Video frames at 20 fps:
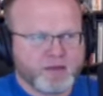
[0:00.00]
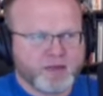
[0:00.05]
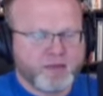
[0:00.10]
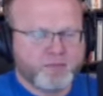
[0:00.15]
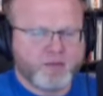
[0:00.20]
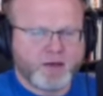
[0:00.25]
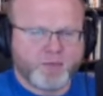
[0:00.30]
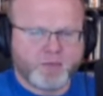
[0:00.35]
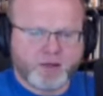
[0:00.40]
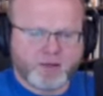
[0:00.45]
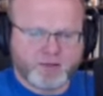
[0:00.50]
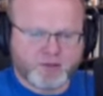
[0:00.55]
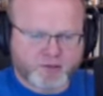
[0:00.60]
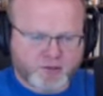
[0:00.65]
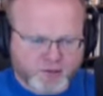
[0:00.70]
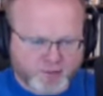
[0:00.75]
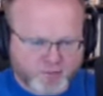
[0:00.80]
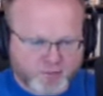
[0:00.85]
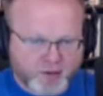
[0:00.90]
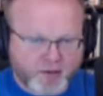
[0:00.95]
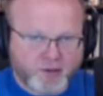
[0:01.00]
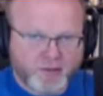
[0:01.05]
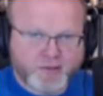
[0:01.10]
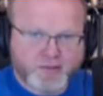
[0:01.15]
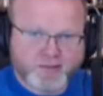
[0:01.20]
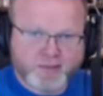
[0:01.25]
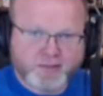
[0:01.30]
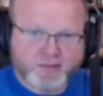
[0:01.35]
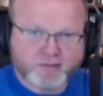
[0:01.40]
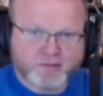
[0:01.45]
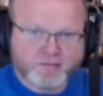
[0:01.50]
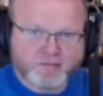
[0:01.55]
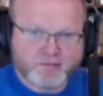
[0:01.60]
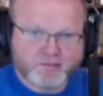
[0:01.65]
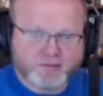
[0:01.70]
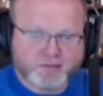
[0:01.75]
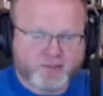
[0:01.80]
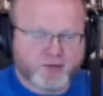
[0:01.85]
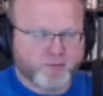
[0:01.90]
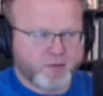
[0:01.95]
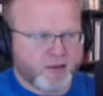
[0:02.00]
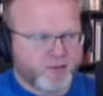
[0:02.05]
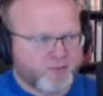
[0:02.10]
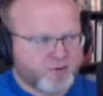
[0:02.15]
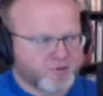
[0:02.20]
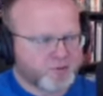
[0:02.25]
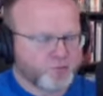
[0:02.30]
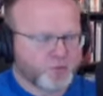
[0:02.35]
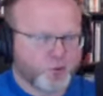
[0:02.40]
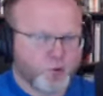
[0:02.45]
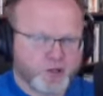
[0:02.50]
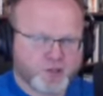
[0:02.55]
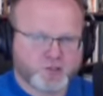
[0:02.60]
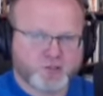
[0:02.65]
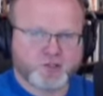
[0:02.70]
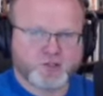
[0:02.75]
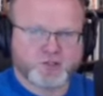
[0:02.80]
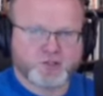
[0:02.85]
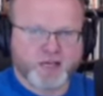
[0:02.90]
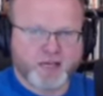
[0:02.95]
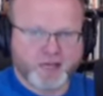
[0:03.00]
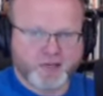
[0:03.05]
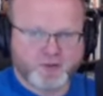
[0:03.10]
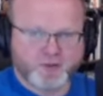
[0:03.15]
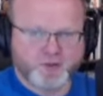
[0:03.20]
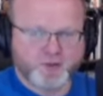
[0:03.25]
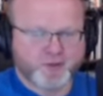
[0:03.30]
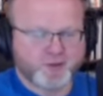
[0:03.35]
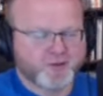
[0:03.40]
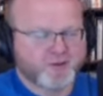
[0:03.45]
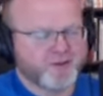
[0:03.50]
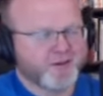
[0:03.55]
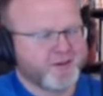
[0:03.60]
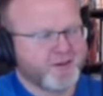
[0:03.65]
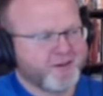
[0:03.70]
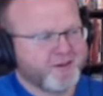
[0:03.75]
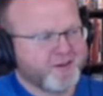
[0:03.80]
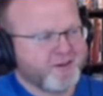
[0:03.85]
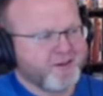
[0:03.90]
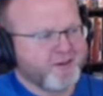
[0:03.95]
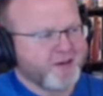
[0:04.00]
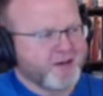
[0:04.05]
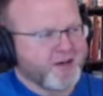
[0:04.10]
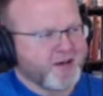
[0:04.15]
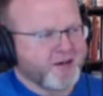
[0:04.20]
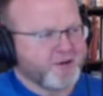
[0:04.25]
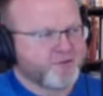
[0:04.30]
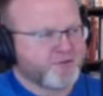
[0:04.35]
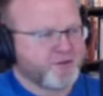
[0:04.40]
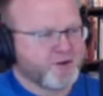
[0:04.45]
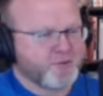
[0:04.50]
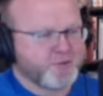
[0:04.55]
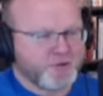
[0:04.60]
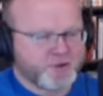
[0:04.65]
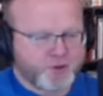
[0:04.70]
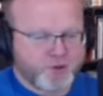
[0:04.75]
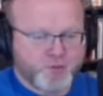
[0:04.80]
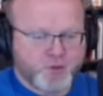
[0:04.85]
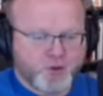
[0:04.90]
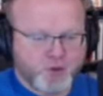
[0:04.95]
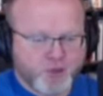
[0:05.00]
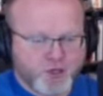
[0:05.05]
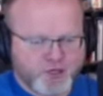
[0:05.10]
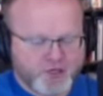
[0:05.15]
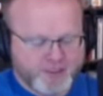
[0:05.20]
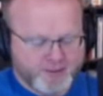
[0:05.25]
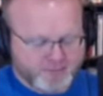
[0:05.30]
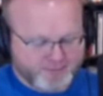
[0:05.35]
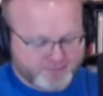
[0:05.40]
That might be a little embarrassing. There might be some questions to answer from the community.